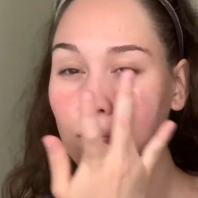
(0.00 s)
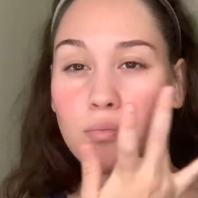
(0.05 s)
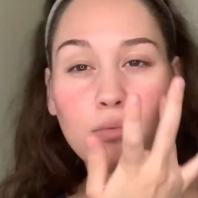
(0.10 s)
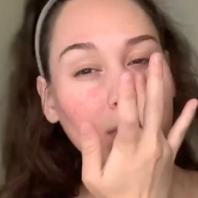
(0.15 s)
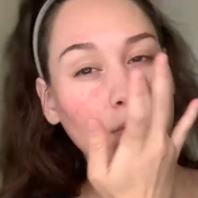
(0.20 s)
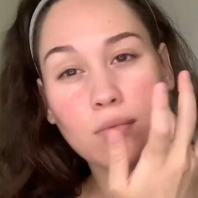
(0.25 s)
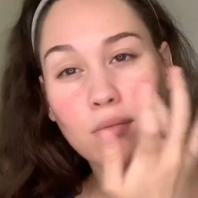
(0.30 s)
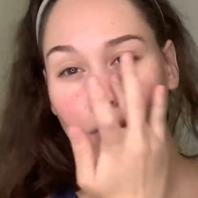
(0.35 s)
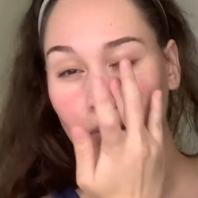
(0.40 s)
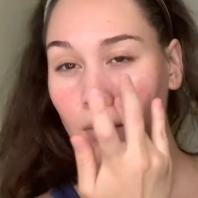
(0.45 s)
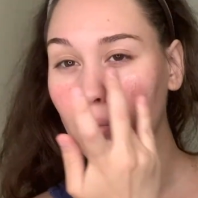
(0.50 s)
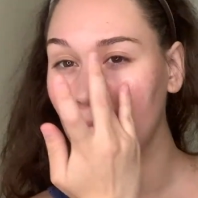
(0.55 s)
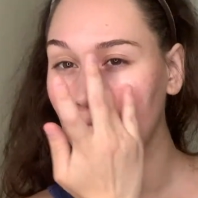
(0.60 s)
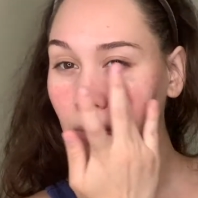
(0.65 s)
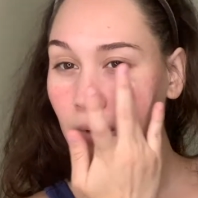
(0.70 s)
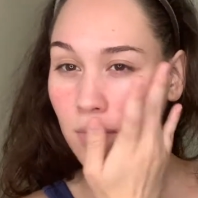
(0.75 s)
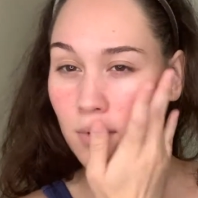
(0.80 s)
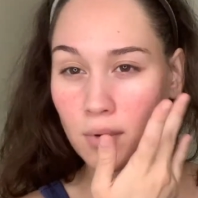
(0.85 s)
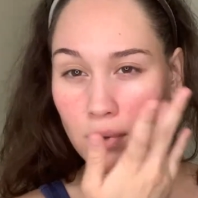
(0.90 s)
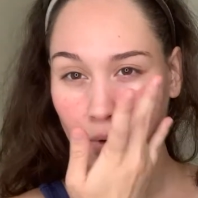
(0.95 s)
which is my
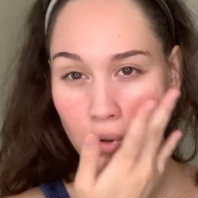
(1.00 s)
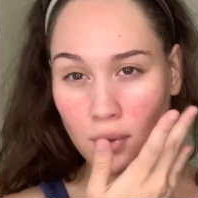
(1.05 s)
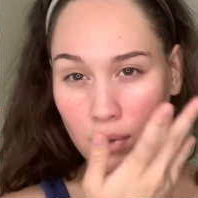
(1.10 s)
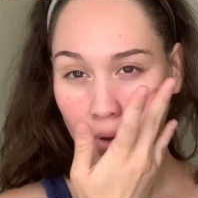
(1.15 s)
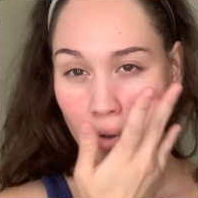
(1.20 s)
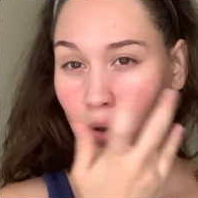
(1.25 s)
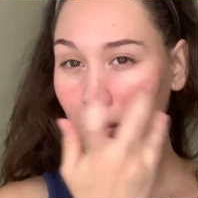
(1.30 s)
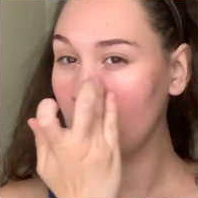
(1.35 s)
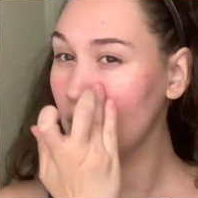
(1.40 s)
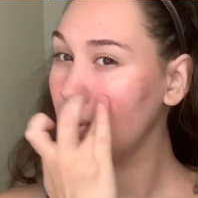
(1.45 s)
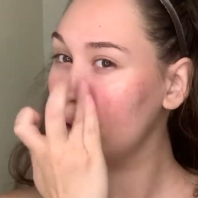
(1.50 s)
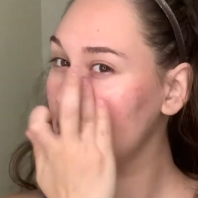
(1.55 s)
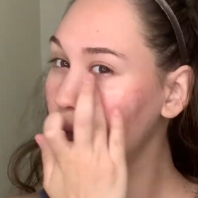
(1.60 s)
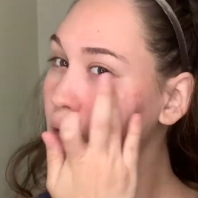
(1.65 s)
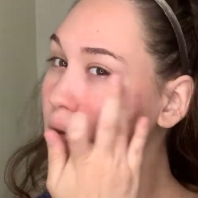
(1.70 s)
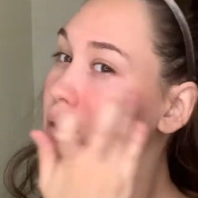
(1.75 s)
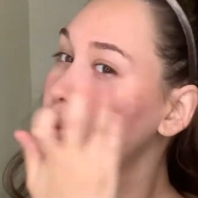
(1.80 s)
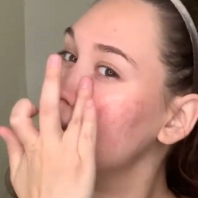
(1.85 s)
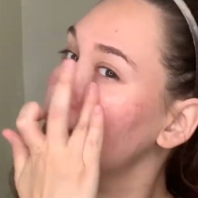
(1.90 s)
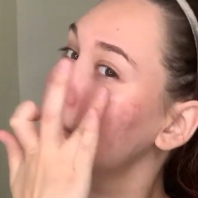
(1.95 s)
go-to for glam
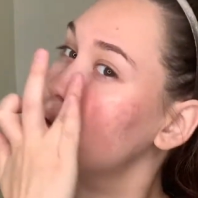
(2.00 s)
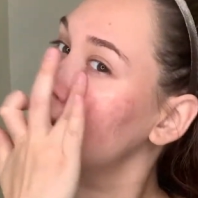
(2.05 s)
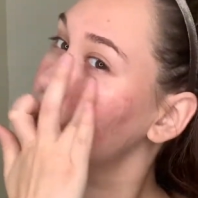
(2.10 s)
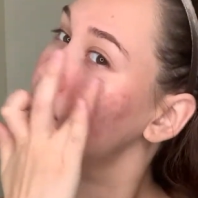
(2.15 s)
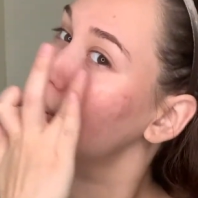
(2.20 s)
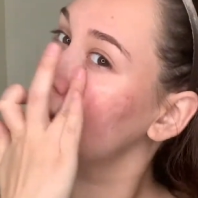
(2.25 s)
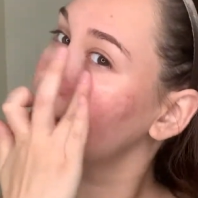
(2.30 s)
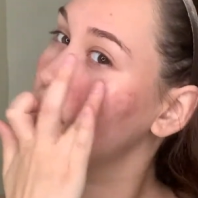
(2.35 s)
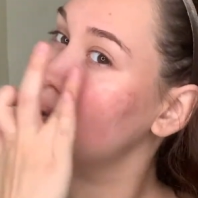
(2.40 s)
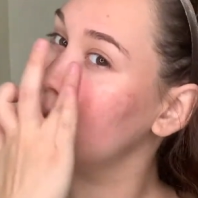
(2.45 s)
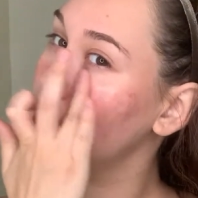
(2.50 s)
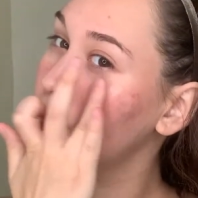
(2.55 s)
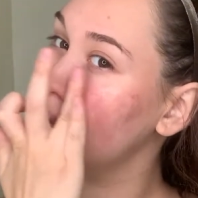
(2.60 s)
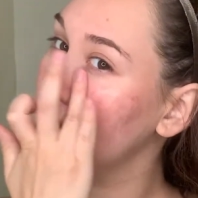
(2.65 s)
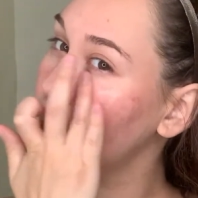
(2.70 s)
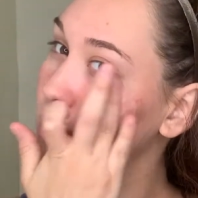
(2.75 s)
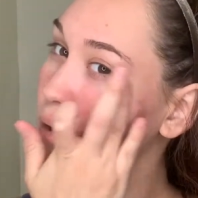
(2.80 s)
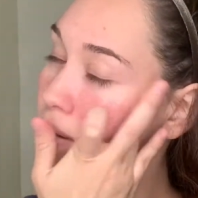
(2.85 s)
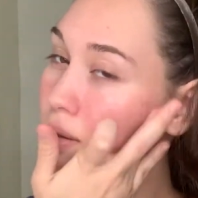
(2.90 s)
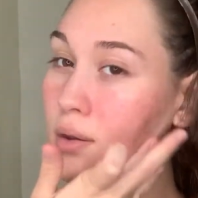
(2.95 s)
looks. This
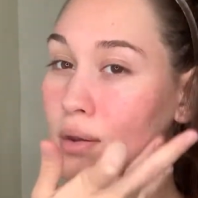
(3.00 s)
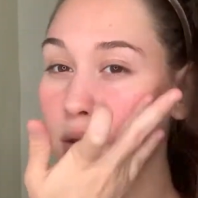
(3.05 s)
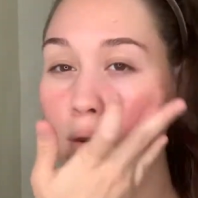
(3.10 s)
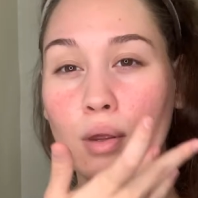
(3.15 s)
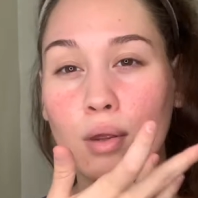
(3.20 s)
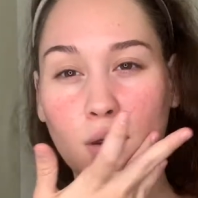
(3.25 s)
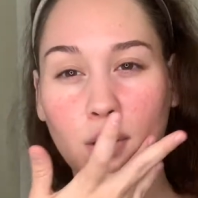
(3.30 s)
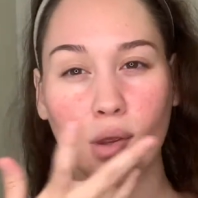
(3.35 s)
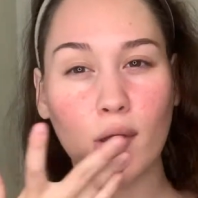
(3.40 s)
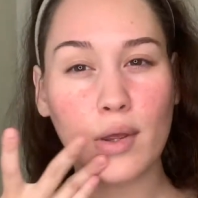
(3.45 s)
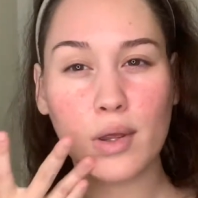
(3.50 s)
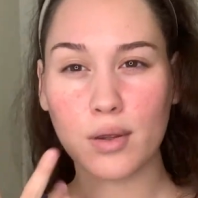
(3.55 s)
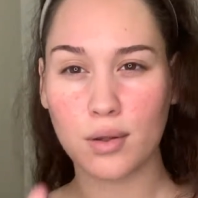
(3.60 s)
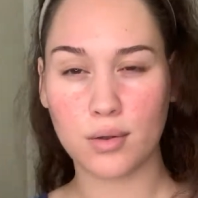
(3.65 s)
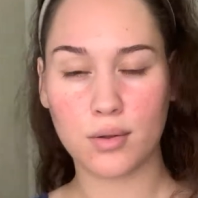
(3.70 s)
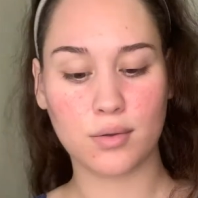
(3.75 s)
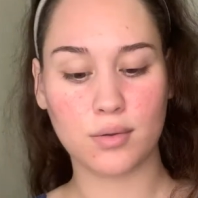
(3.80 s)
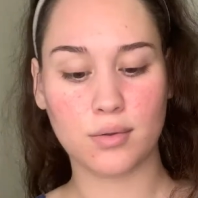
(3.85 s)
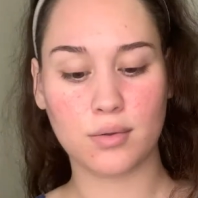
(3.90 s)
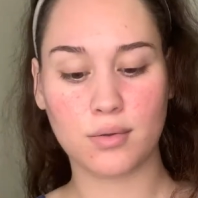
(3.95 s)
might not be
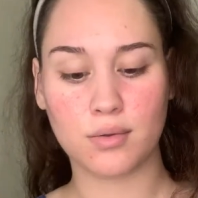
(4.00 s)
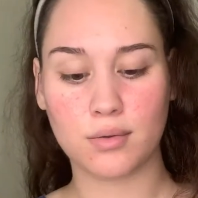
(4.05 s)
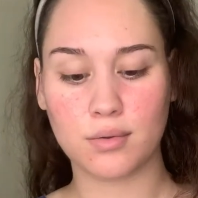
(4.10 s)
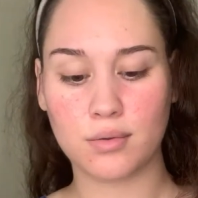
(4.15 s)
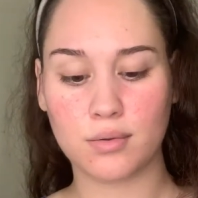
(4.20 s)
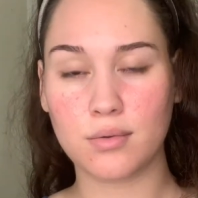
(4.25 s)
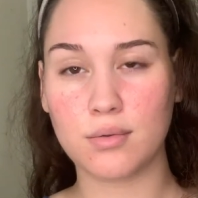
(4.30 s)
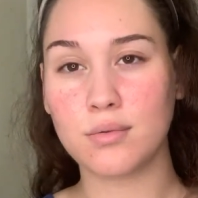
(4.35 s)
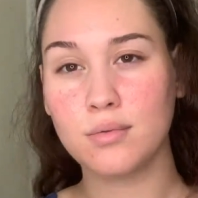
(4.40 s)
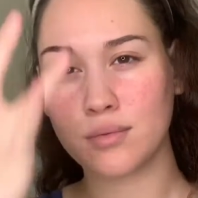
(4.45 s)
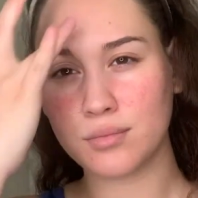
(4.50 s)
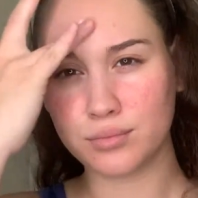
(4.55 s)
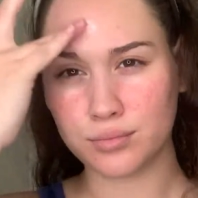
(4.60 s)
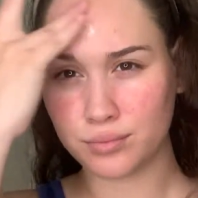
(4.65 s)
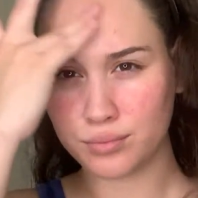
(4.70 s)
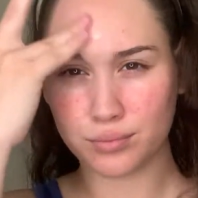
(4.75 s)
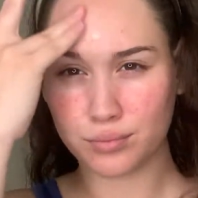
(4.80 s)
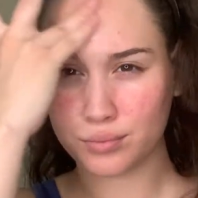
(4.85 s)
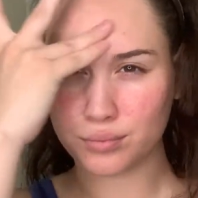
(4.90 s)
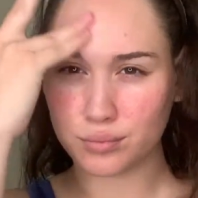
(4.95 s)
preferable for my
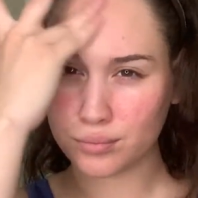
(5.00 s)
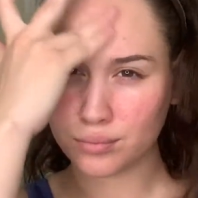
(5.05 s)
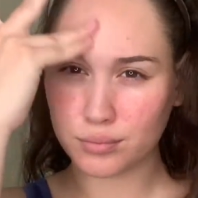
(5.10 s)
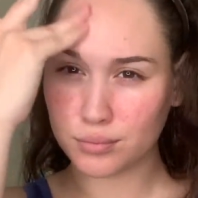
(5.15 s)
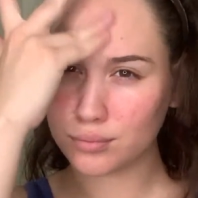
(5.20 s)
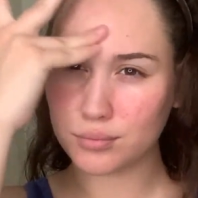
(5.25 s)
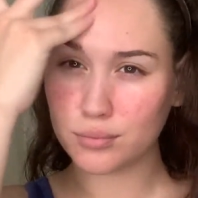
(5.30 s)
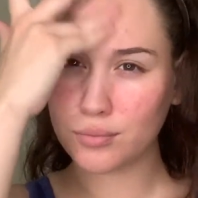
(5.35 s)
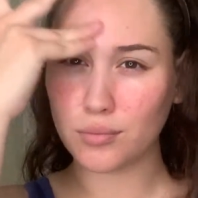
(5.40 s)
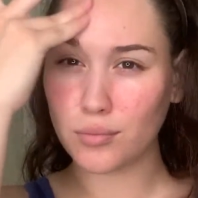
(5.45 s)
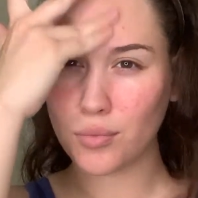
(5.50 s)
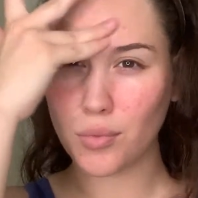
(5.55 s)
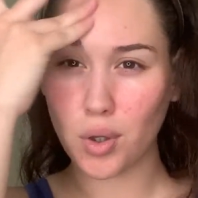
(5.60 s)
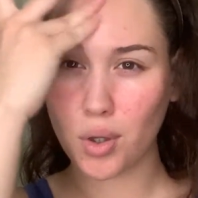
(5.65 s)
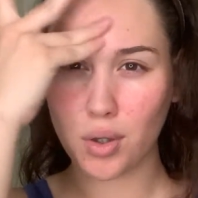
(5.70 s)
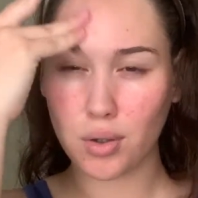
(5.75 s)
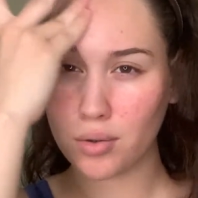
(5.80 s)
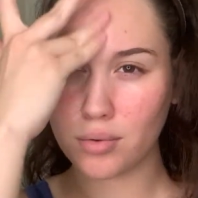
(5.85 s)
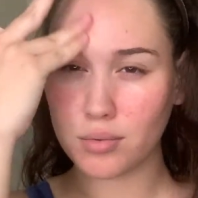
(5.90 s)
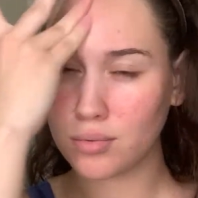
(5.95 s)
oily skin type
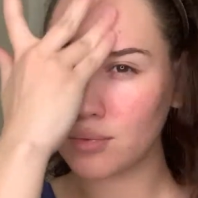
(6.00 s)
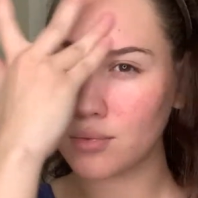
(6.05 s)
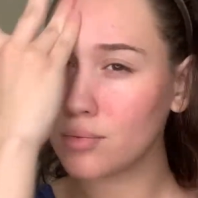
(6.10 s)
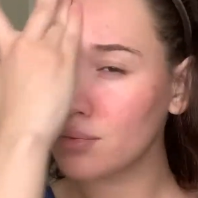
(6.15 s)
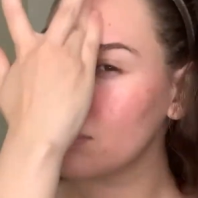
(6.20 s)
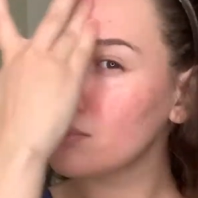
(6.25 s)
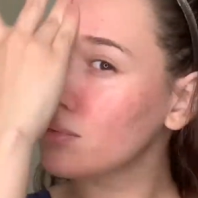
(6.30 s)
gals.